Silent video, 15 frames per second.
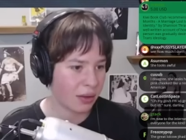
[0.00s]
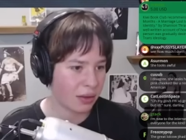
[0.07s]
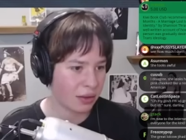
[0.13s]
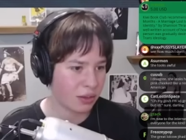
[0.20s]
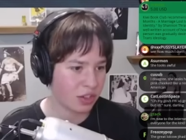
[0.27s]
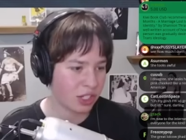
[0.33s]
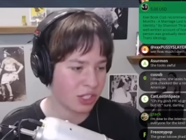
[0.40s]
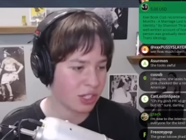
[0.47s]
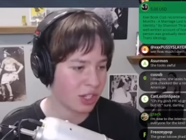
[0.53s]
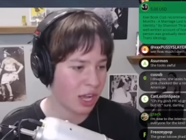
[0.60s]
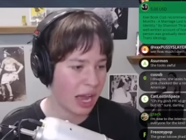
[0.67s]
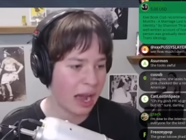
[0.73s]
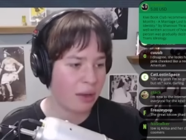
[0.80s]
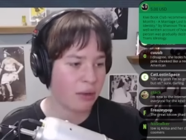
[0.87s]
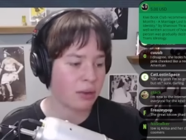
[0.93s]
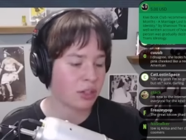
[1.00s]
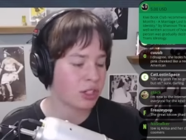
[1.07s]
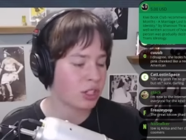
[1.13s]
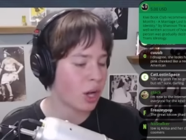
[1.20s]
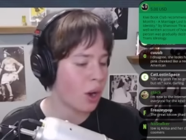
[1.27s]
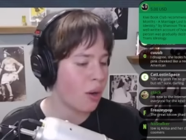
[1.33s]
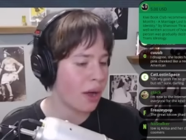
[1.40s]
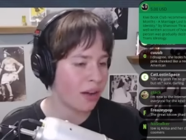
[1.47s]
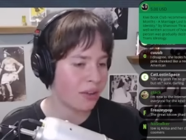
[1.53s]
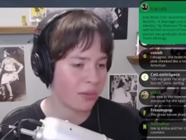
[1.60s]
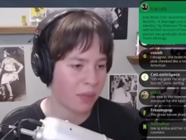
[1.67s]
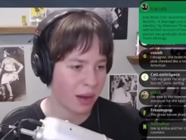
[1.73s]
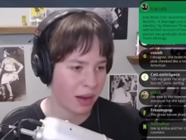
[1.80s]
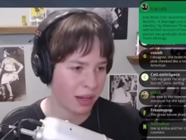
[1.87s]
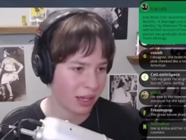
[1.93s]
just out so out
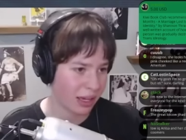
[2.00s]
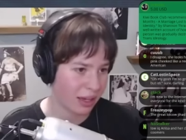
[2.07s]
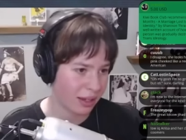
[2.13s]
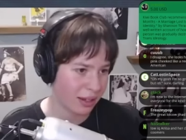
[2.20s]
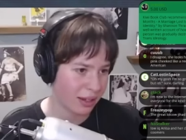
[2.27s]
of pocket.